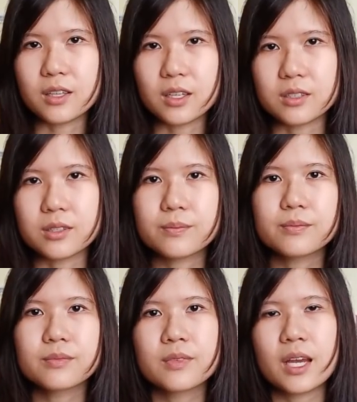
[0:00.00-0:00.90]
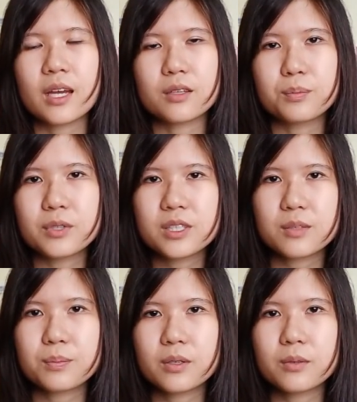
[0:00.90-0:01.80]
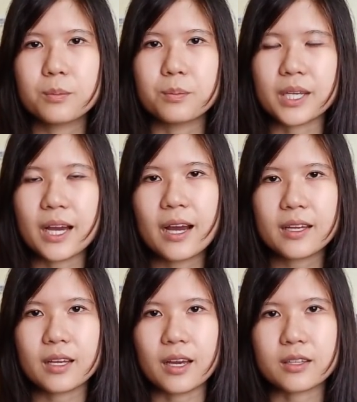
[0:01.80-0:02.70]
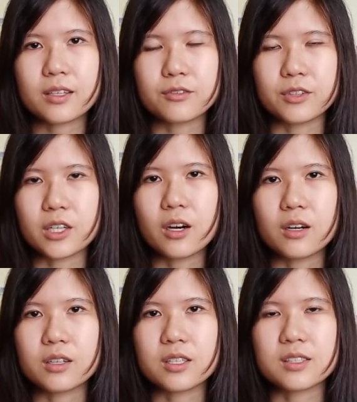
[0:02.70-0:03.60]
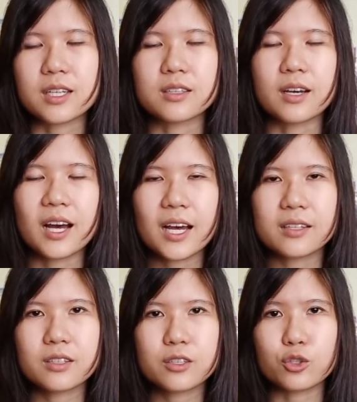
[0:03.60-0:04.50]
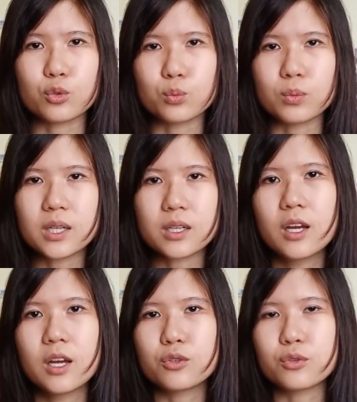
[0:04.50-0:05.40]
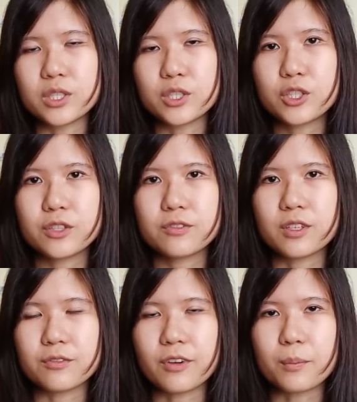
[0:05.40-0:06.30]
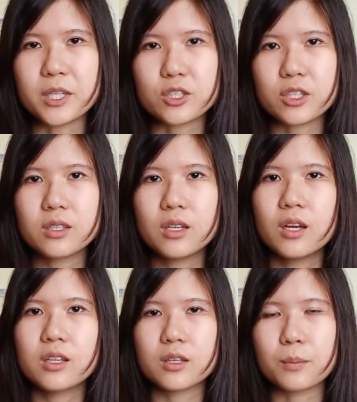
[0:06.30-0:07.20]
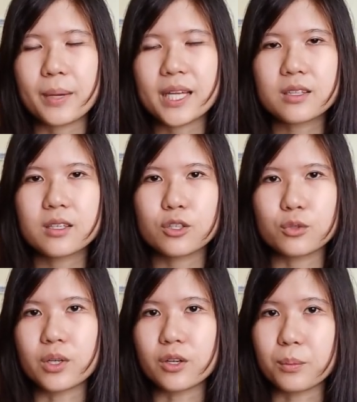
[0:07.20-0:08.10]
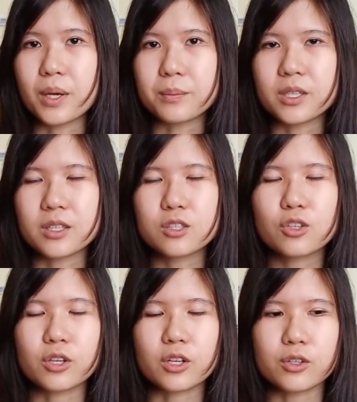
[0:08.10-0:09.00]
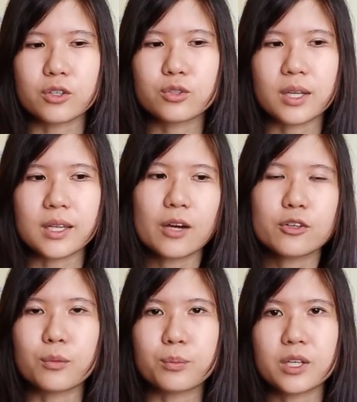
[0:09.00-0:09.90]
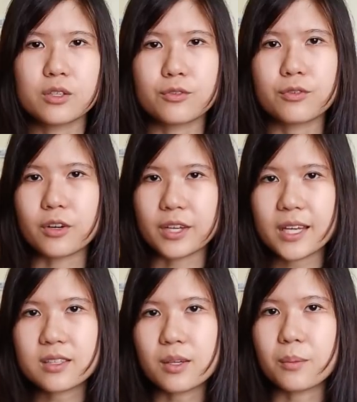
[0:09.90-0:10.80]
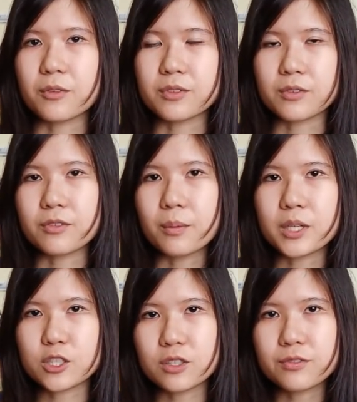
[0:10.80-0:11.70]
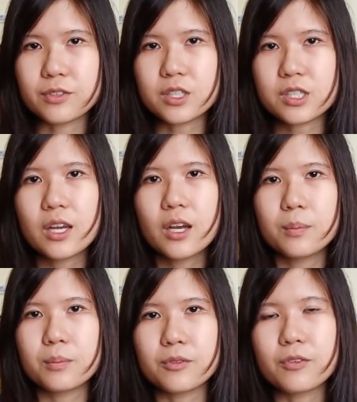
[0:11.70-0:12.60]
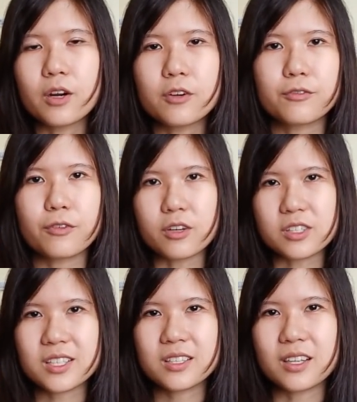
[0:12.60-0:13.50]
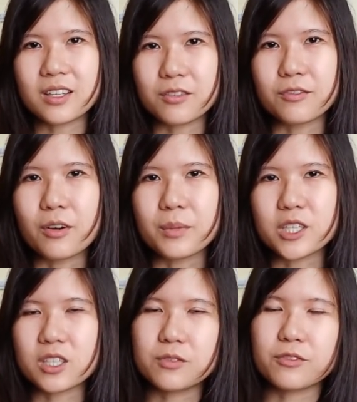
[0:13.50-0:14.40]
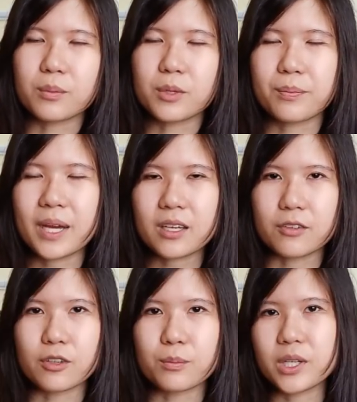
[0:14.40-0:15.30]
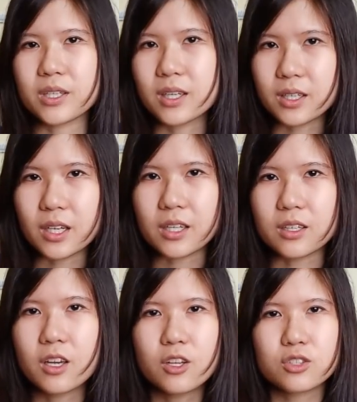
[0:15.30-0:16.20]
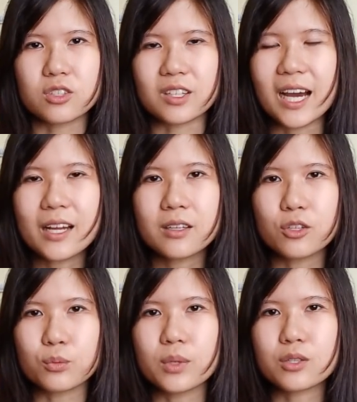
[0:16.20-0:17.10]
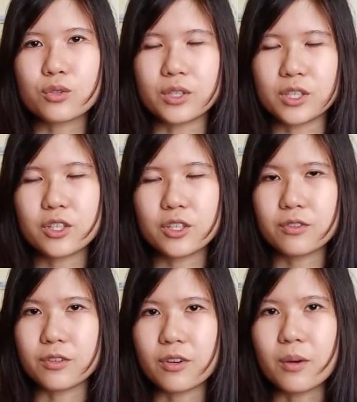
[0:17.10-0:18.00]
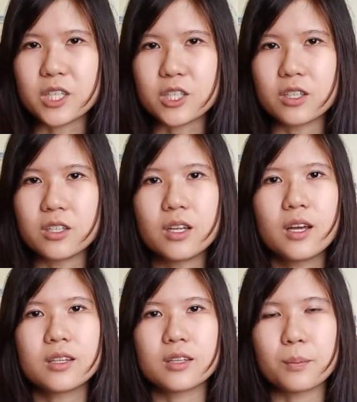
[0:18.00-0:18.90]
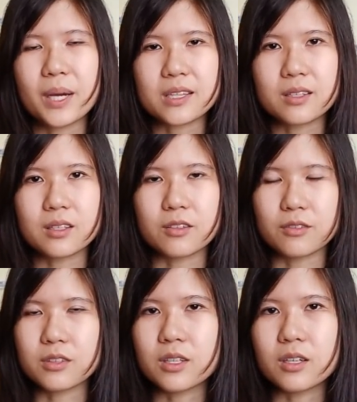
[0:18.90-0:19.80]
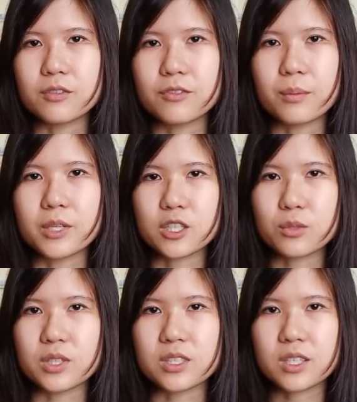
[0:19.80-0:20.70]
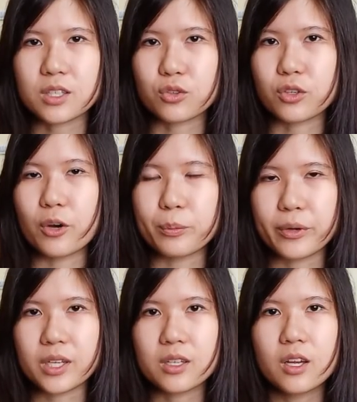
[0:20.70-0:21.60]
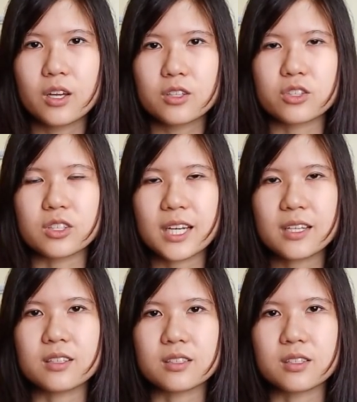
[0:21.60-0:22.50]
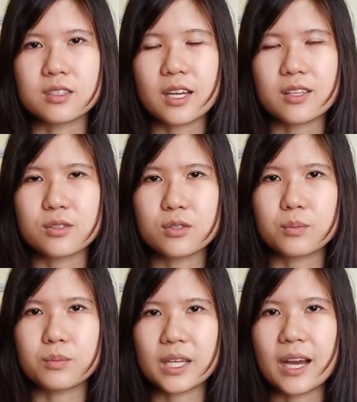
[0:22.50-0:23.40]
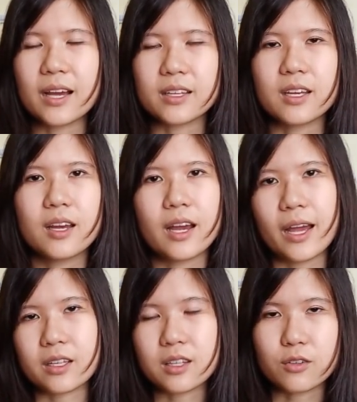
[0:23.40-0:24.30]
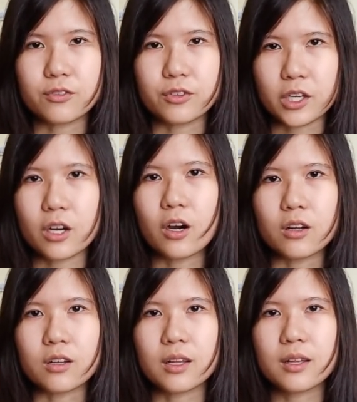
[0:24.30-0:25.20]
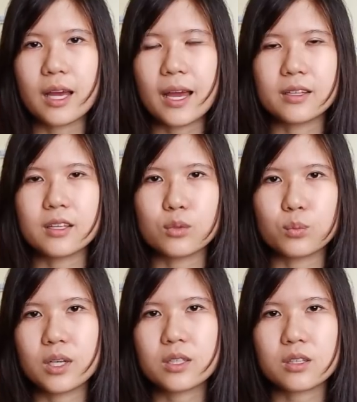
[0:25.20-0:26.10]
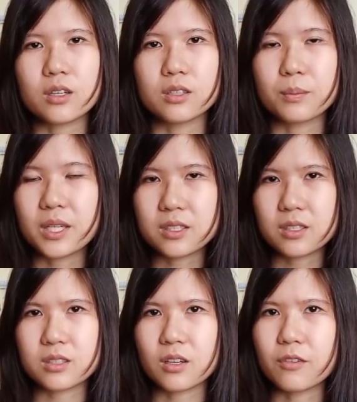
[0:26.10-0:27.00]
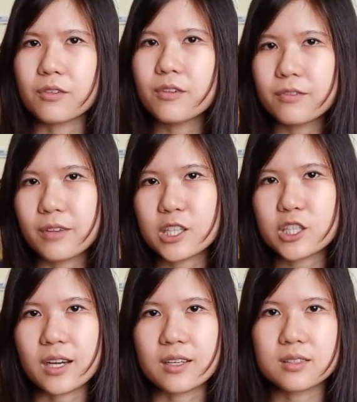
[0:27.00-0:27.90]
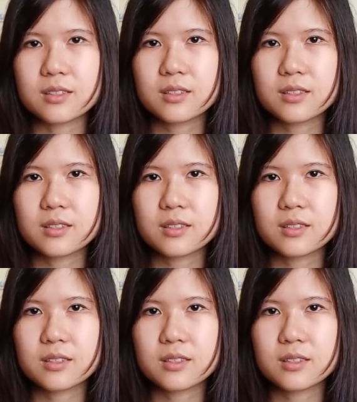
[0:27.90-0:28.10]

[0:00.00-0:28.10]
learned. And the principle behind active recall is that the harder you work to retrieve the information, the better you will remember it. So you're going to allow your brain to forget some of the information first before forcing that information from the back of your brain again. So the harder you work to retrieve information, the better the information will stick to your brain. So that is the science behind active recall, and it works on the basis of flashcards.